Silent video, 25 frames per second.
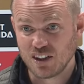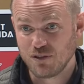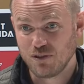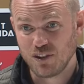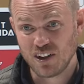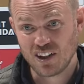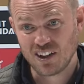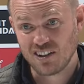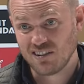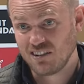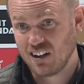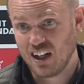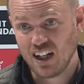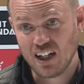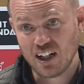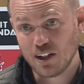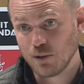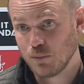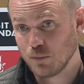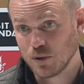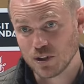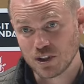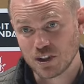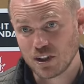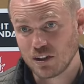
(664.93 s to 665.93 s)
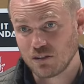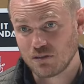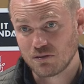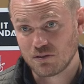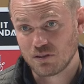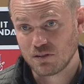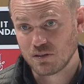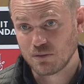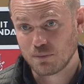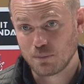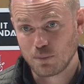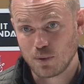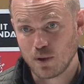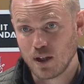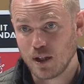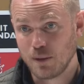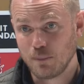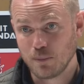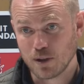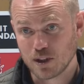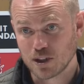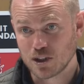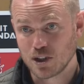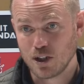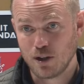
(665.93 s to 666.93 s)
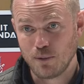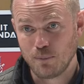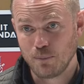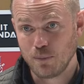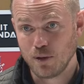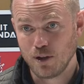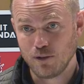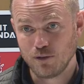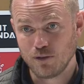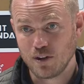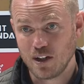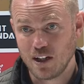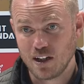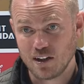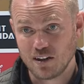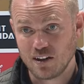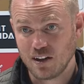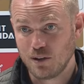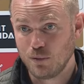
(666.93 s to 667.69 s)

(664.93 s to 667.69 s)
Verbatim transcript: I think Hacken was a prime example of that.